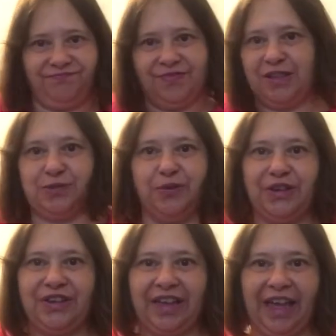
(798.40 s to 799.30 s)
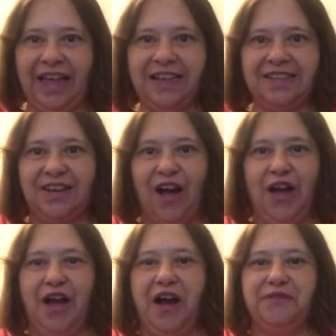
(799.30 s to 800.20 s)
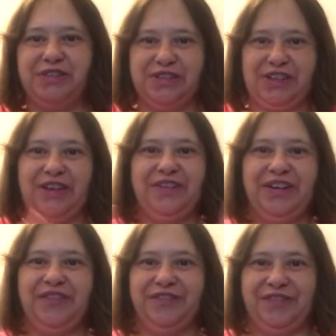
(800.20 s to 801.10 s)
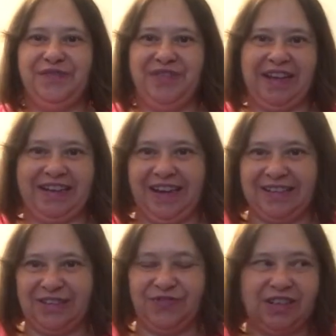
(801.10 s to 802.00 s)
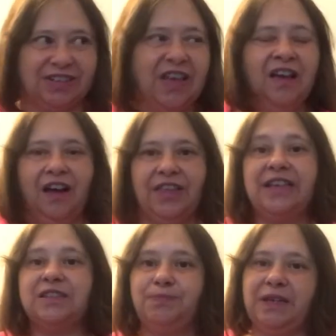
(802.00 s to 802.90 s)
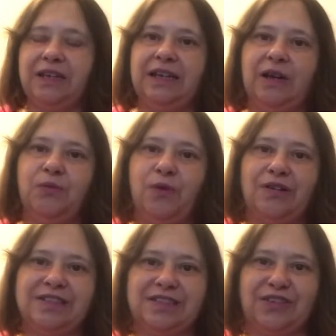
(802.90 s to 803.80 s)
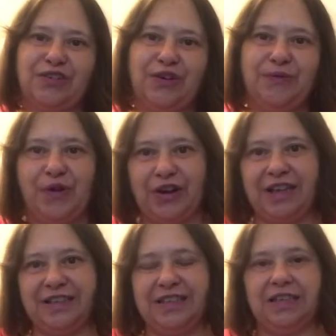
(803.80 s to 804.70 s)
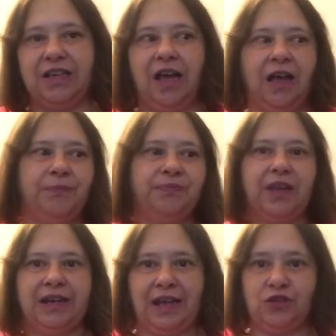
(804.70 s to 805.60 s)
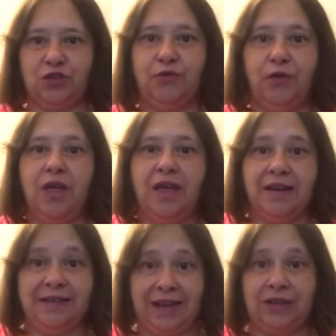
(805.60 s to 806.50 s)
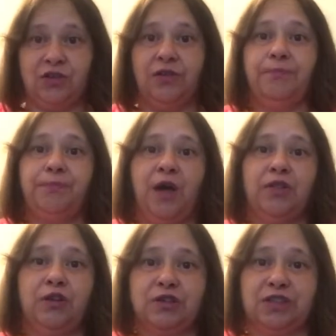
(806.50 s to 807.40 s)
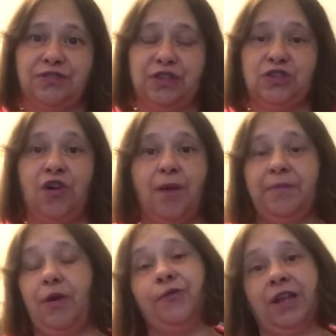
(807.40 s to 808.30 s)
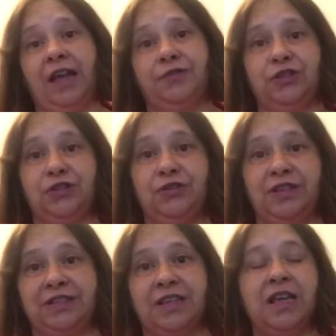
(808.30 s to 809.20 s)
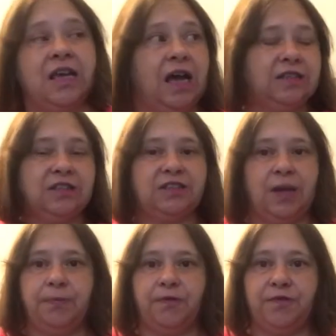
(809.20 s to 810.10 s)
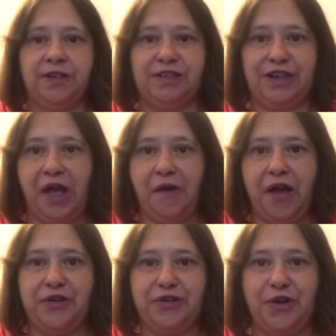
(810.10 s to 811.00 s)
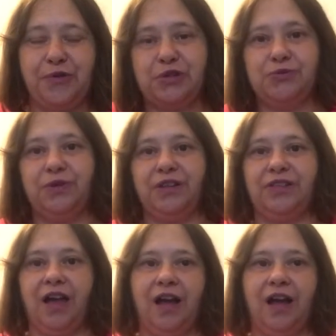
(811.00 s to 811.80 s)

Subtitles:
that's what you get. I'm just coming on for a big natter because I think it's been a little while since I've come on and did an actual natter, and by the looks of the time I'm going to have to do this as a separate video and not with